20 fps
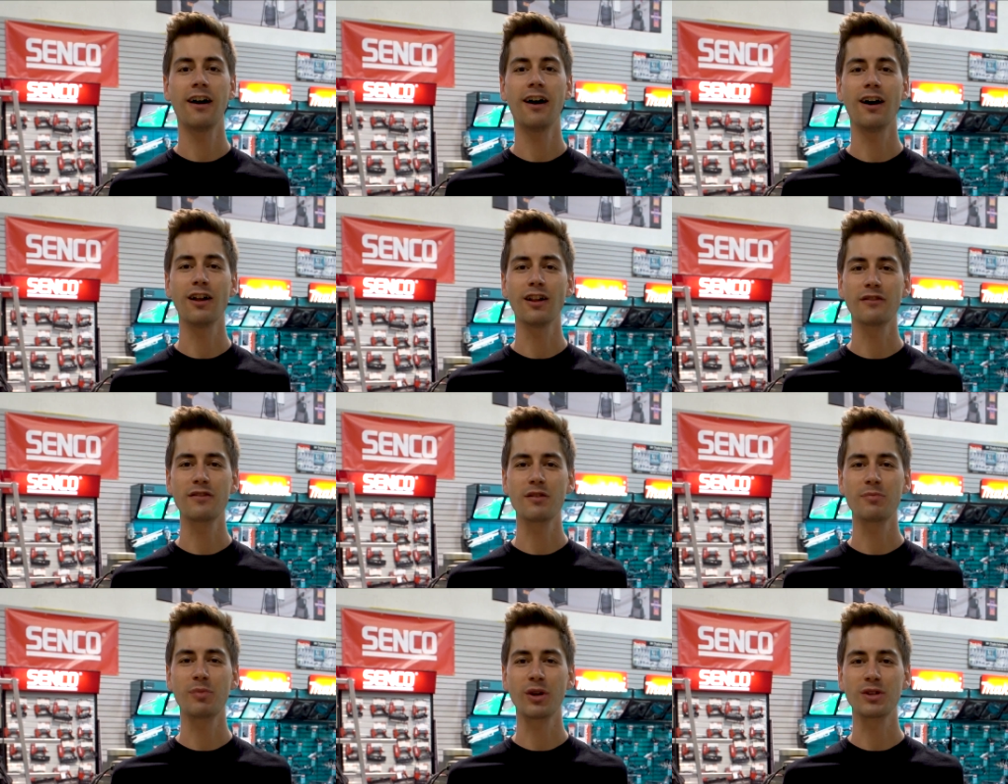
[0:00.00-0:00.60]
All
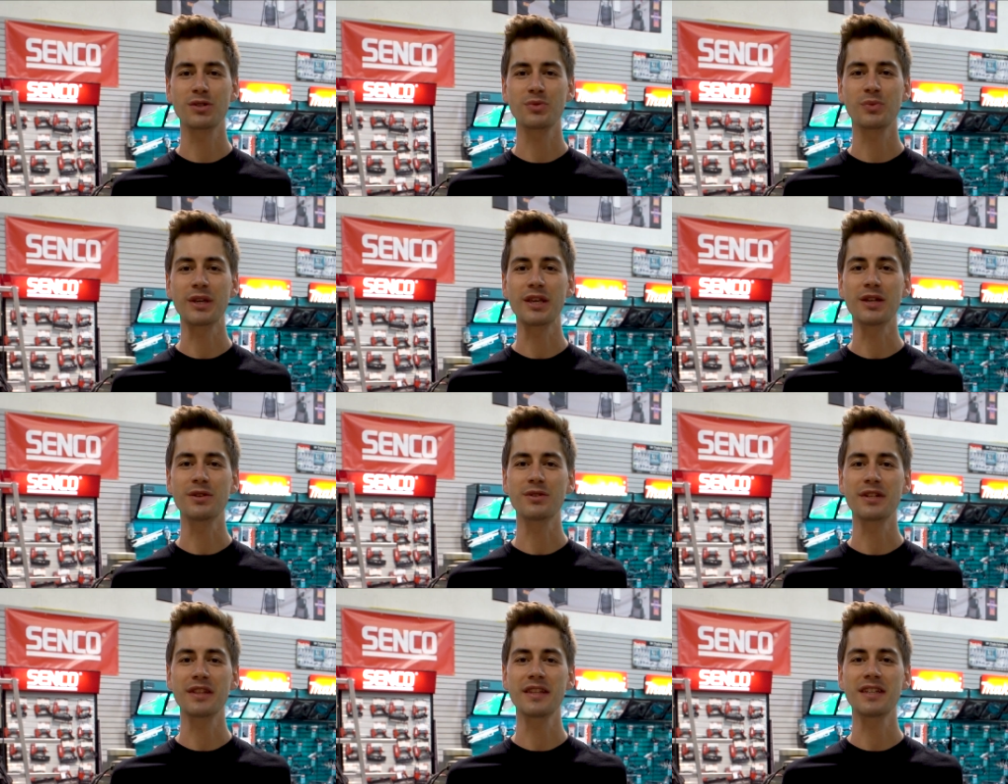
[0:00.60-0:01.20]
of the parts we
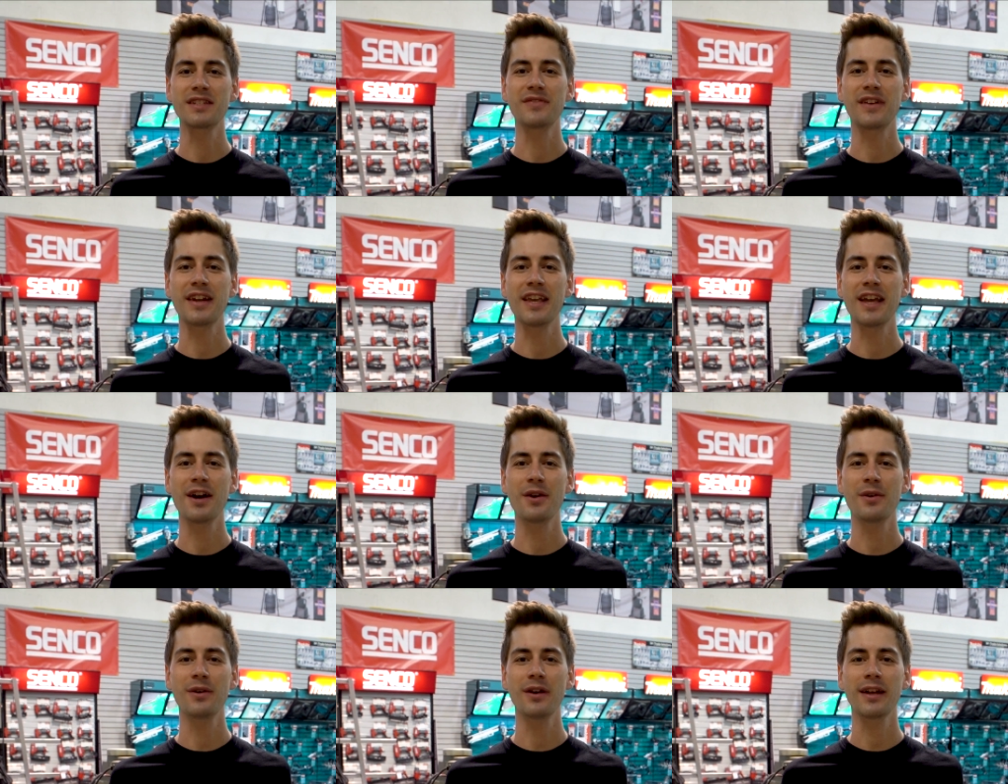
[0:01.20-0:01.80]
used in this
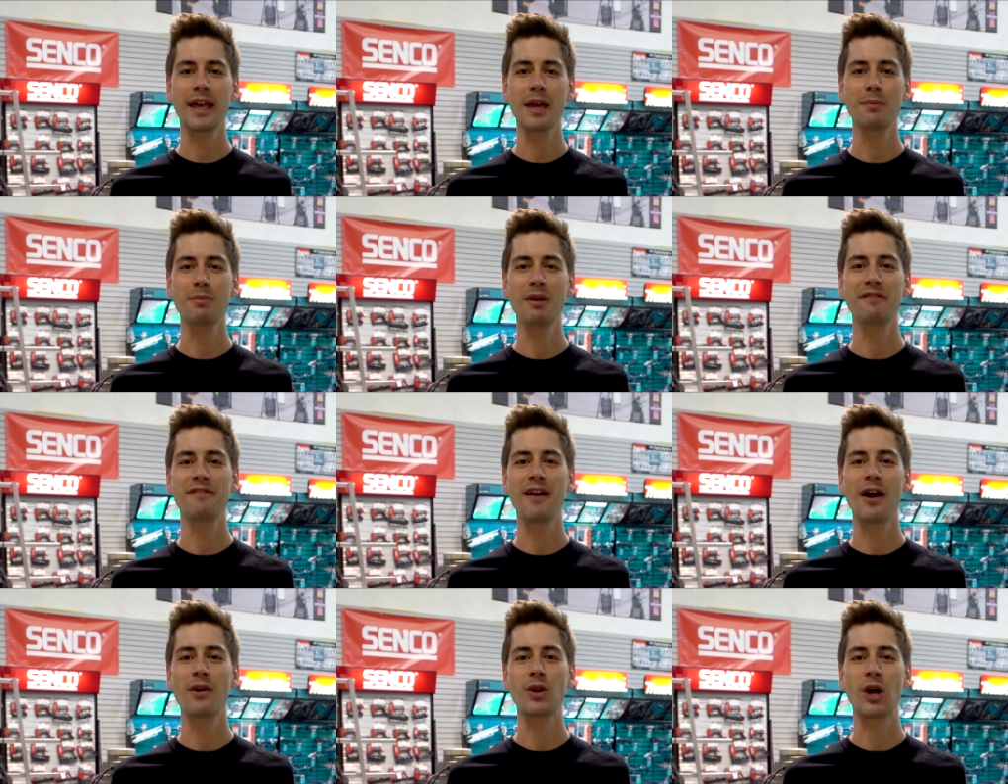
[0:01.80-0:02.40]
video can be
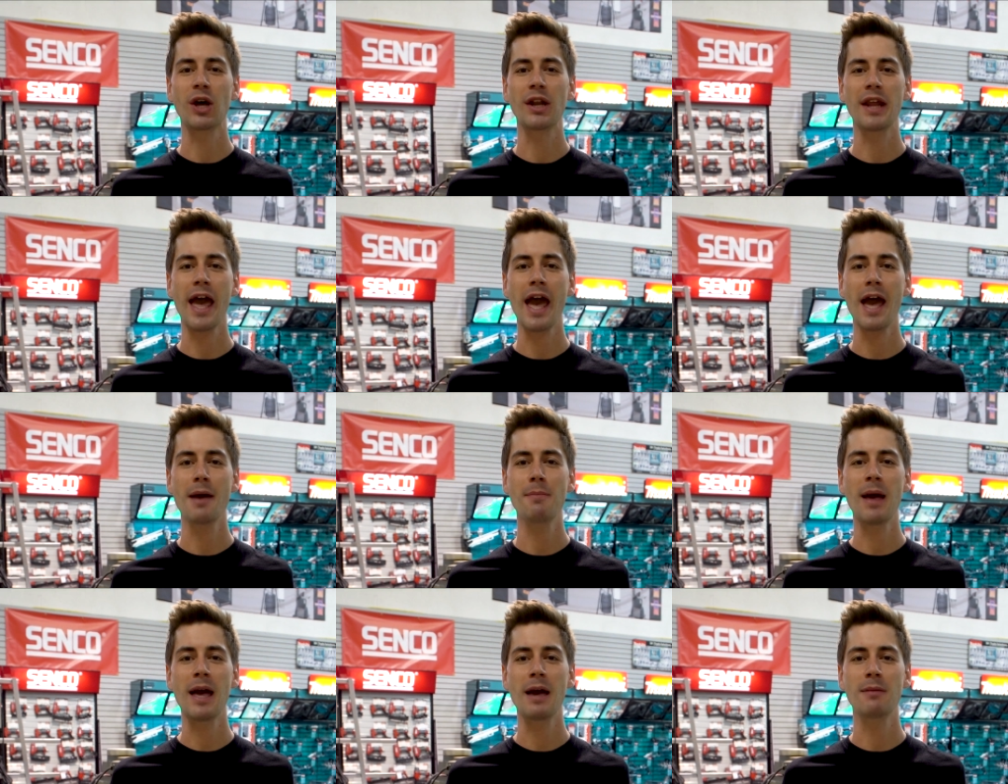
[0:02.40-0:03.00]
found on
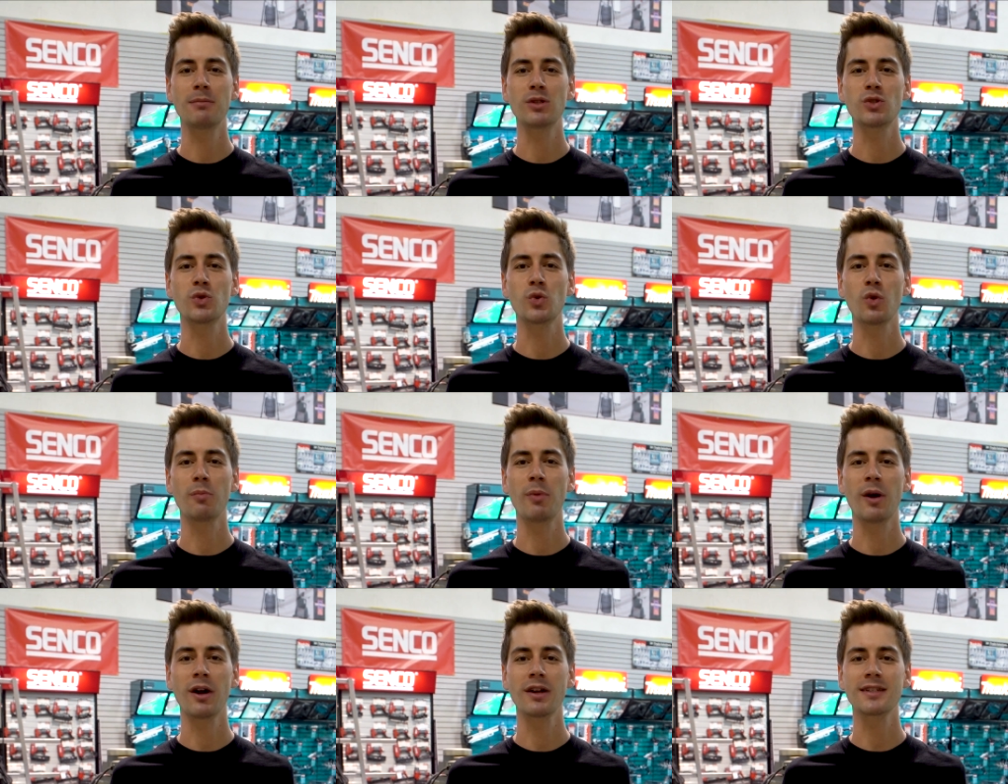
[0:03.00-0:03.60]
M M
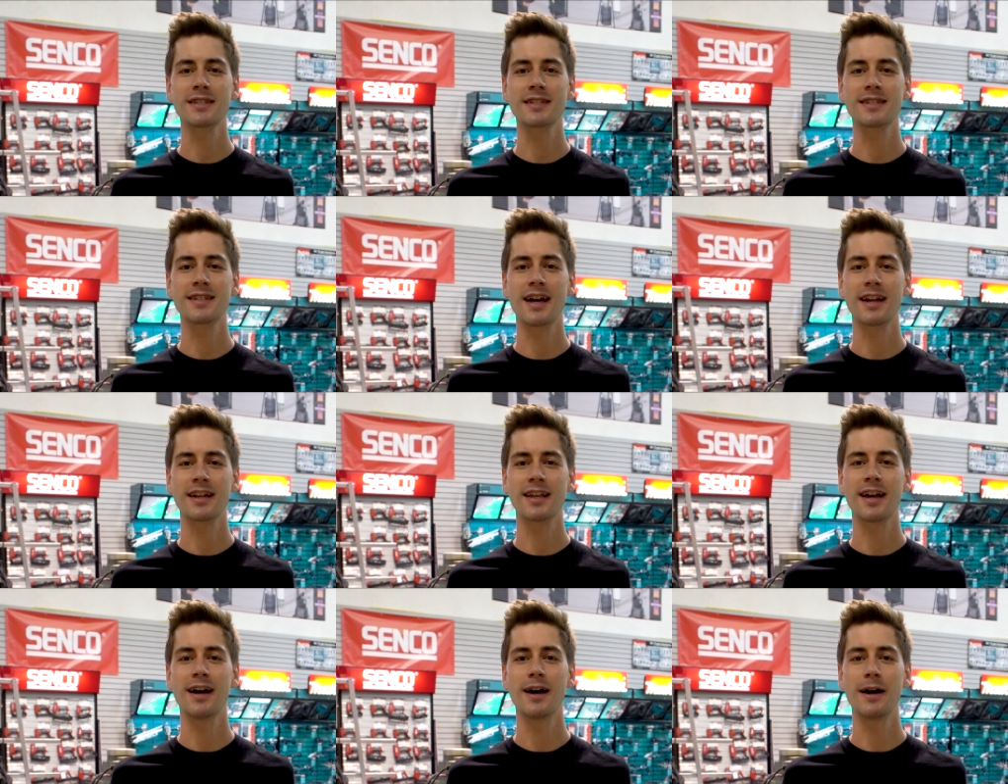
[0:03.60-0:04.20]
tool parts
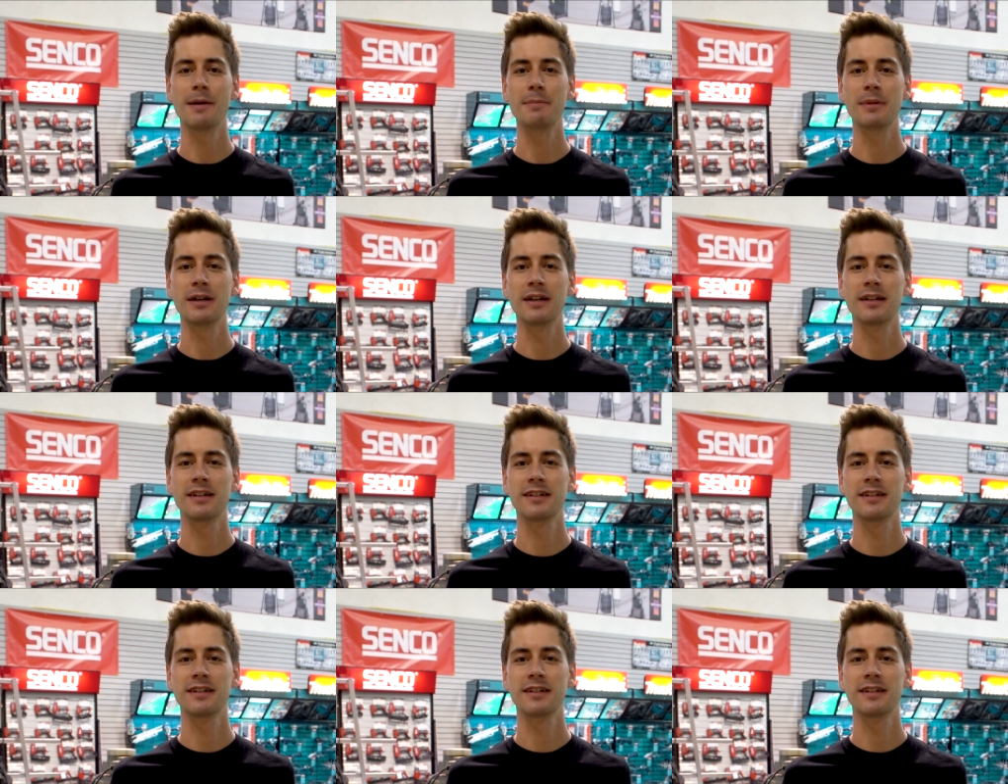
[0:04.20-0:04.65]
dot com.